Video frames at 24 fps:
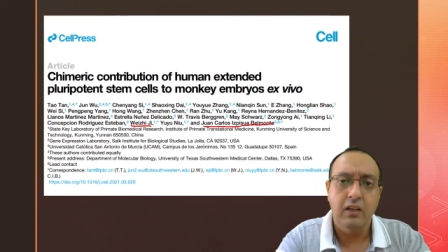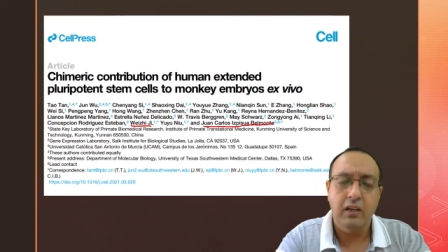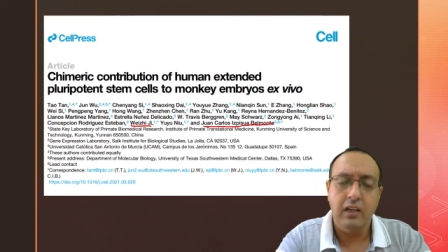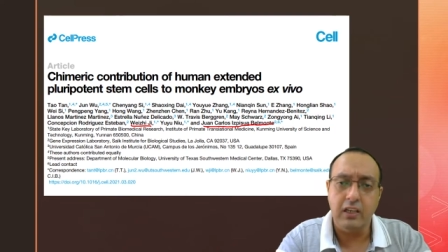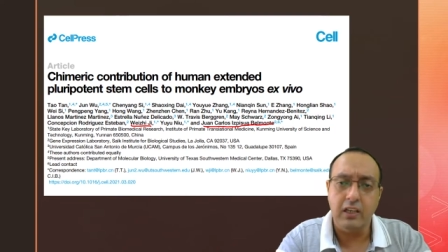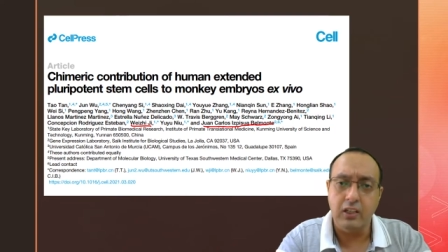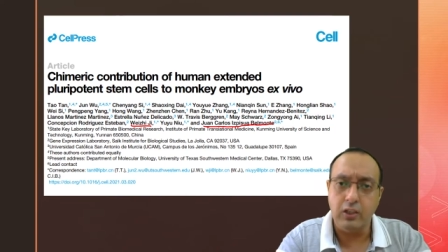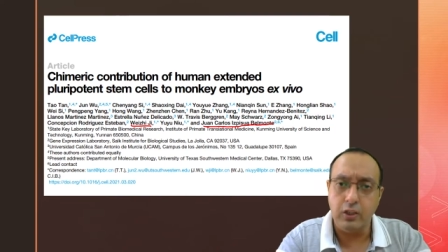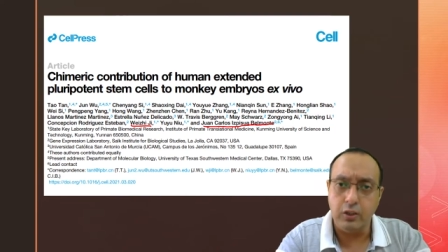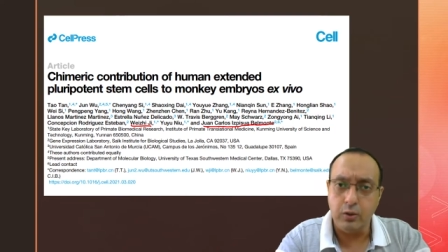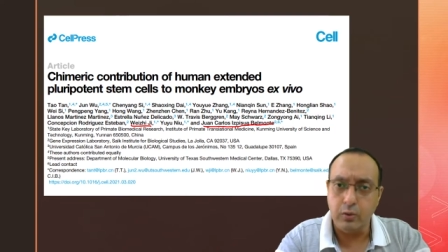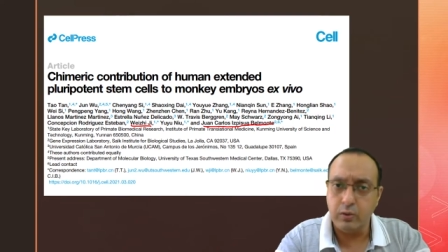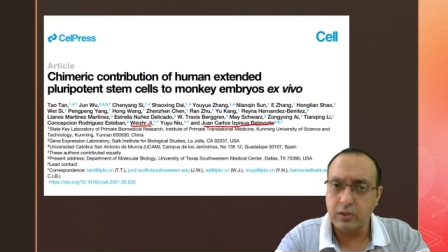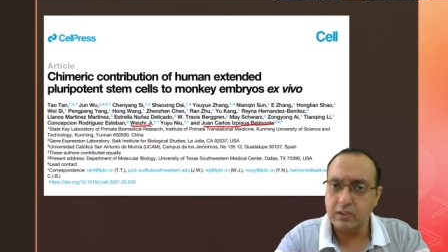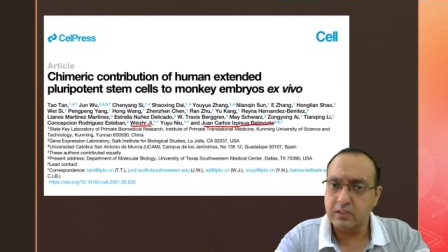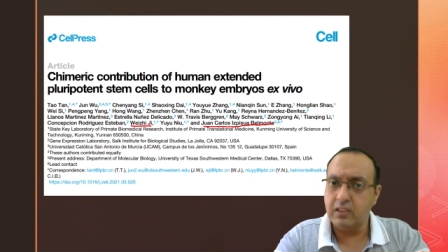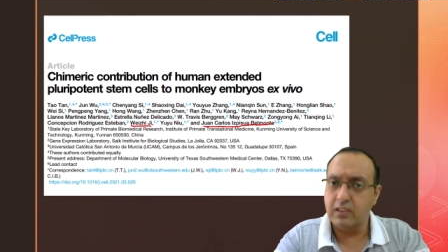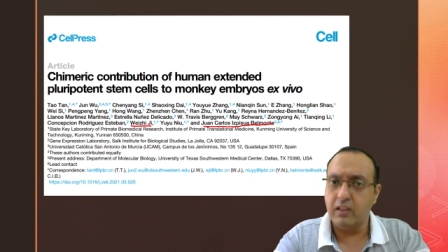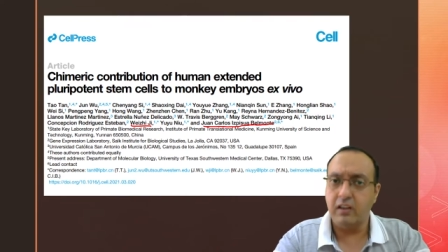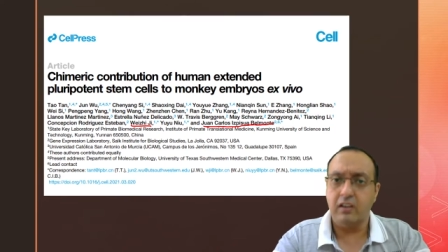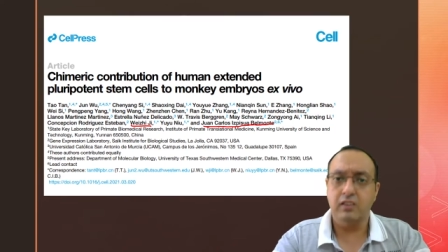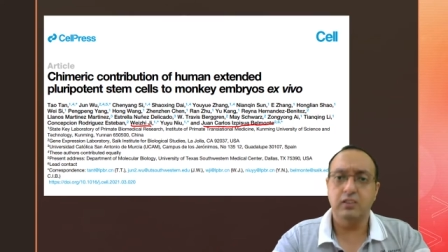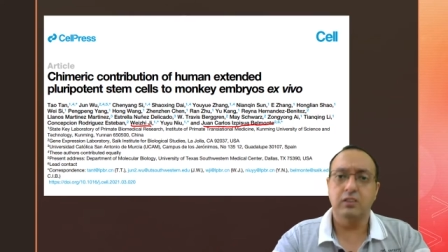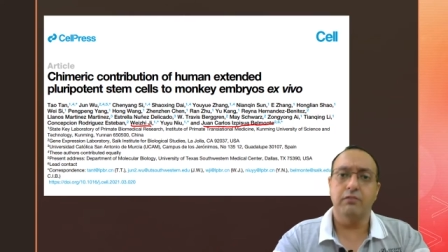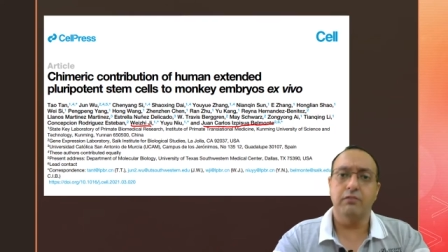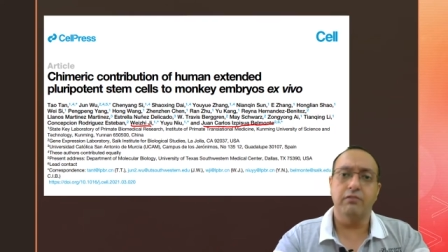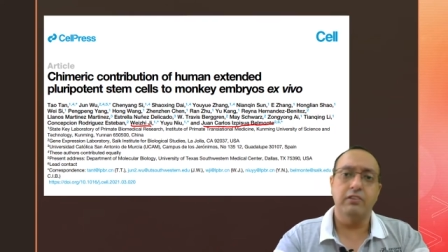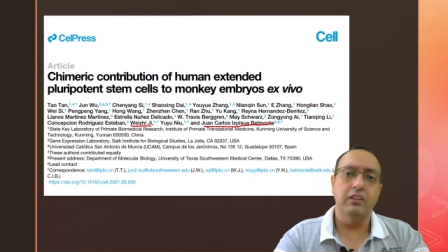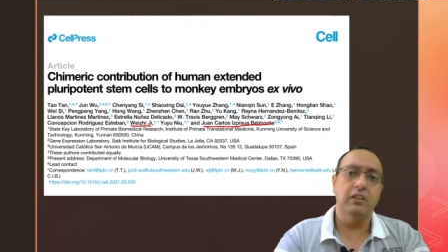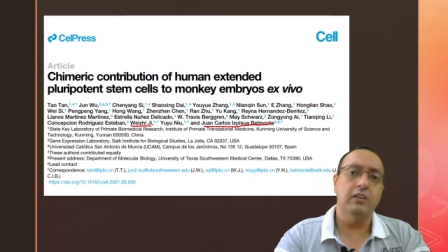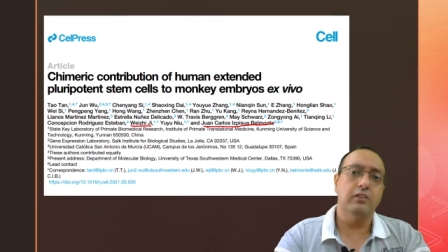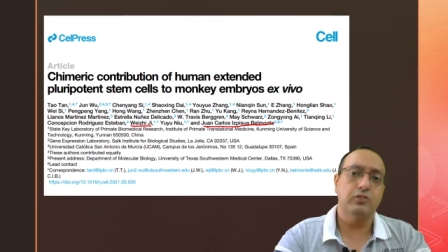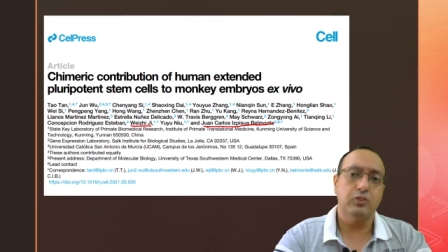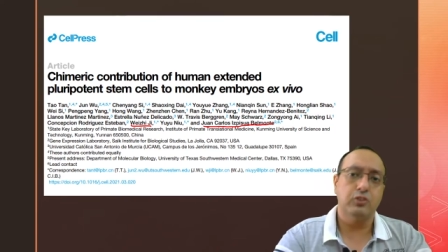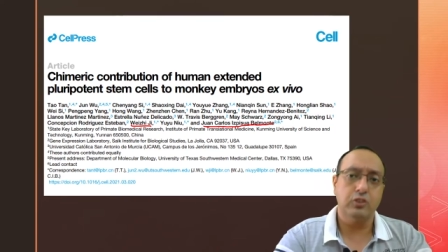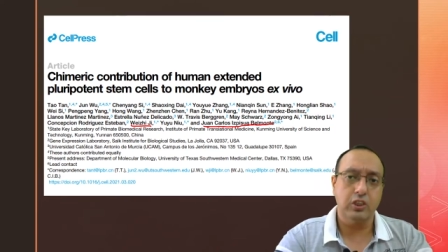in US there are
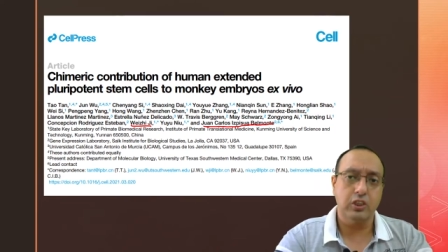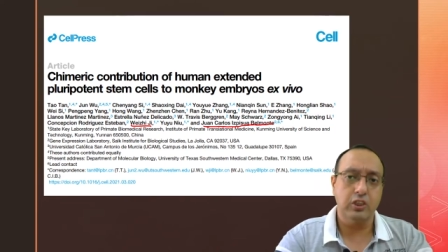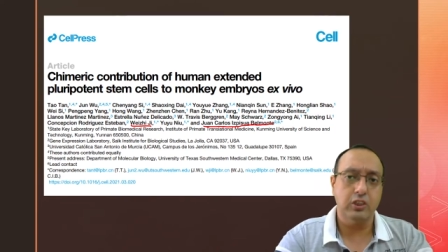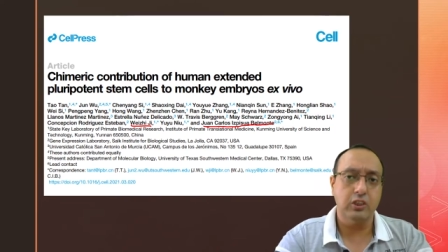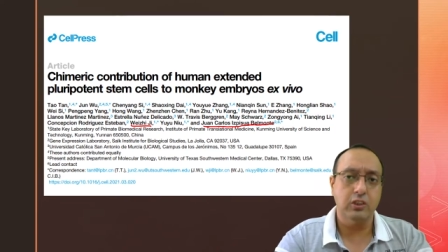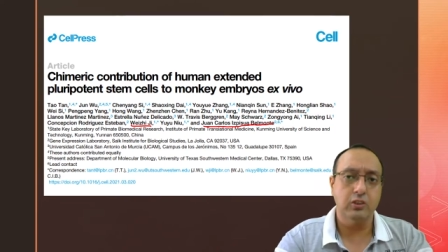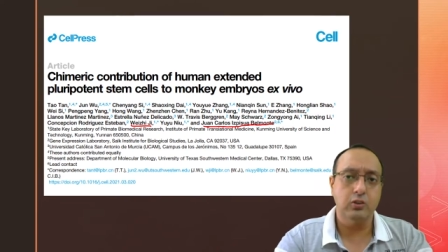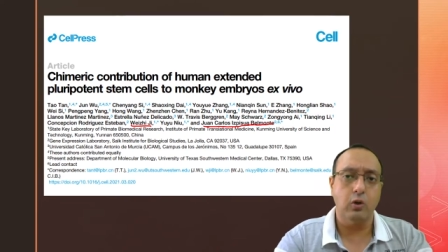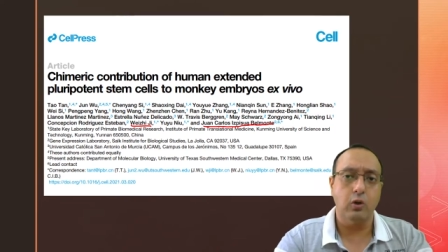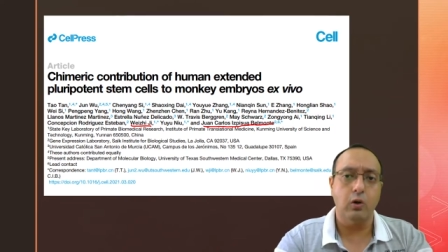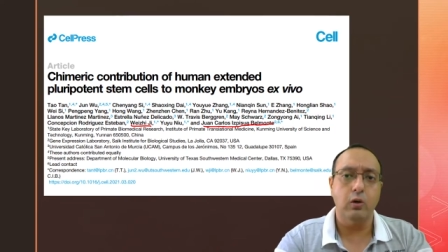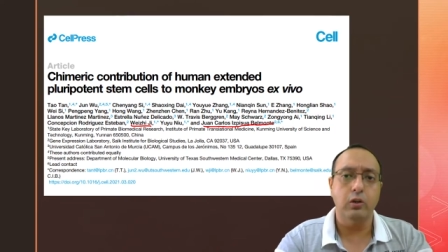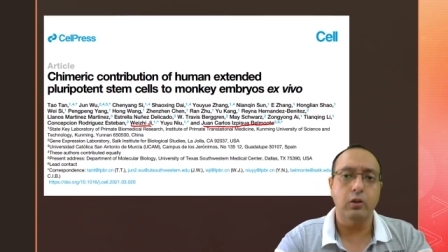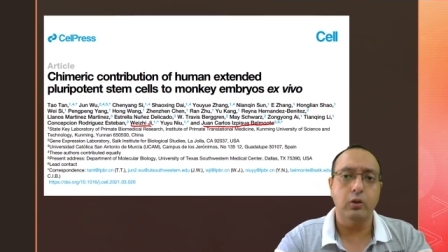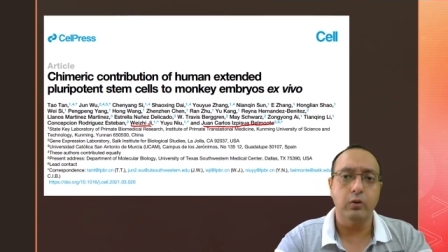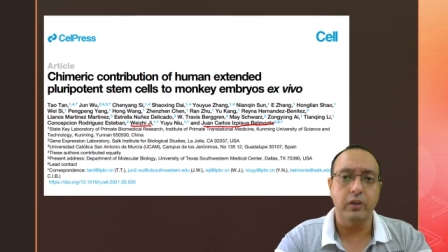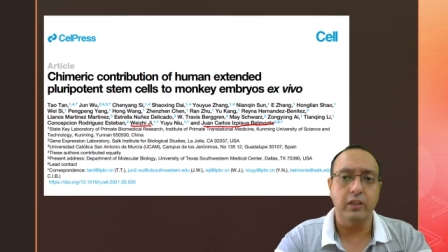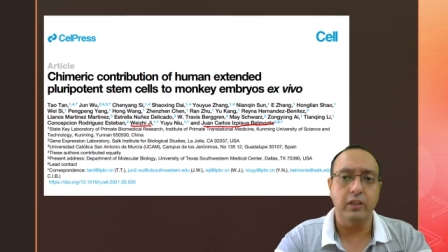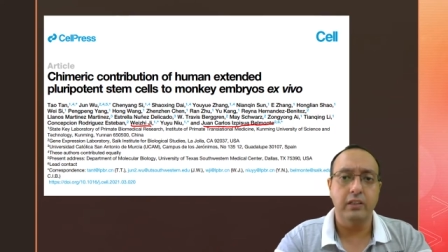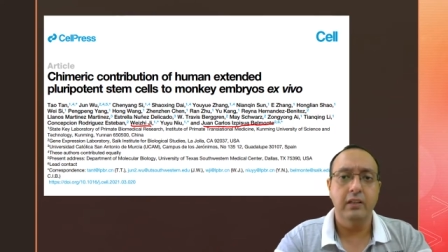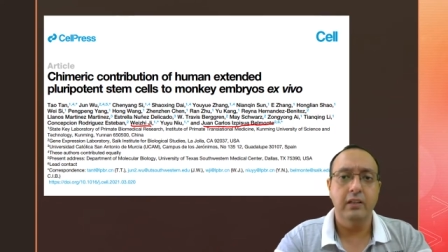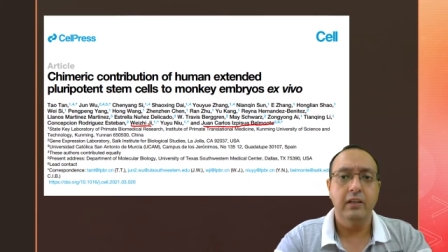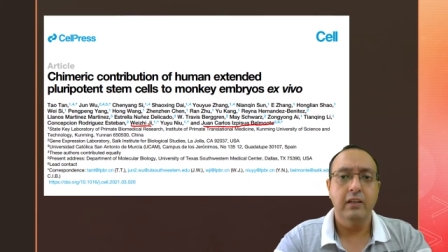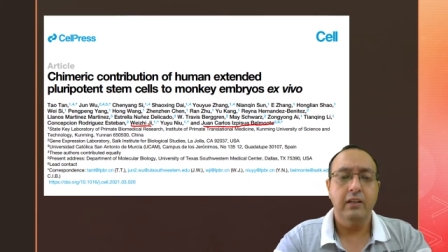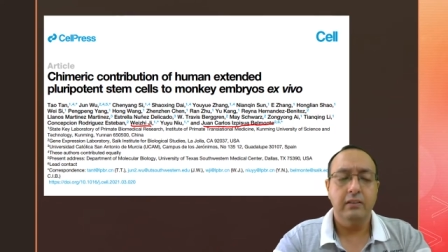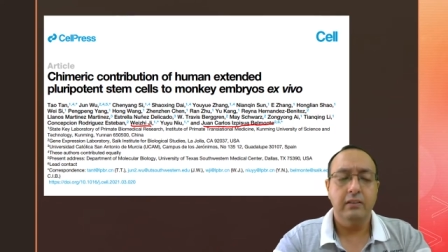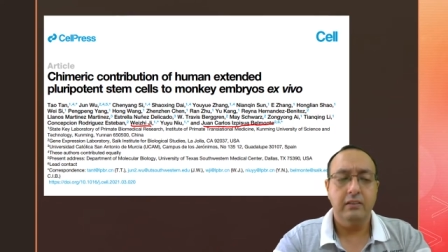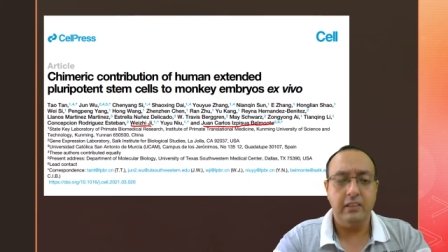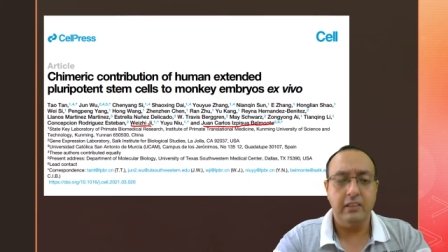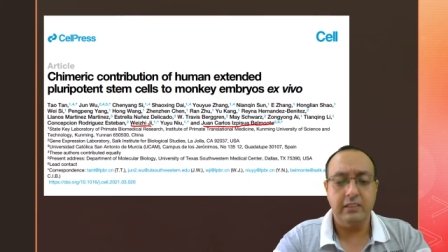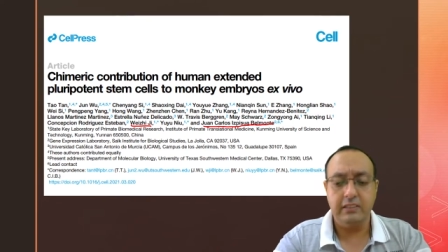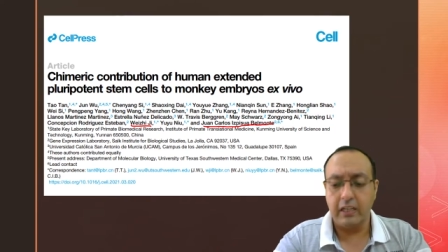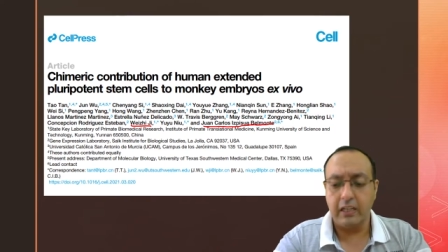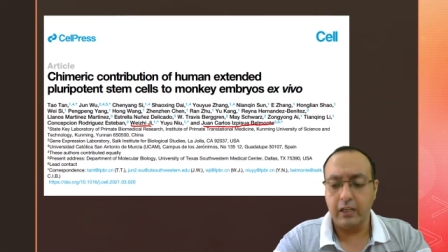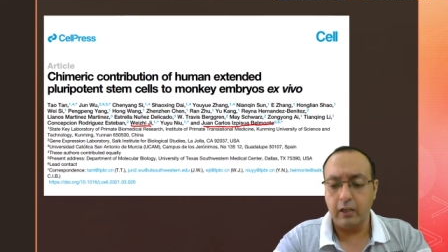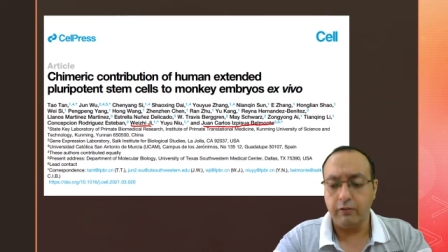severe restrictions on doing
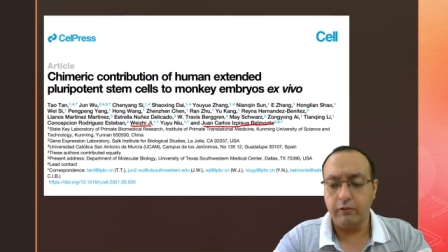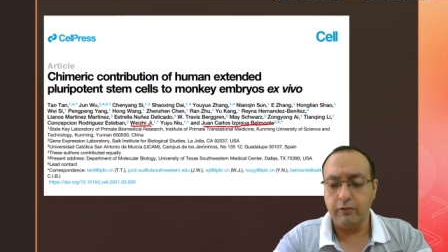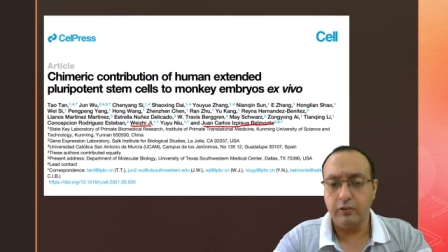this kind of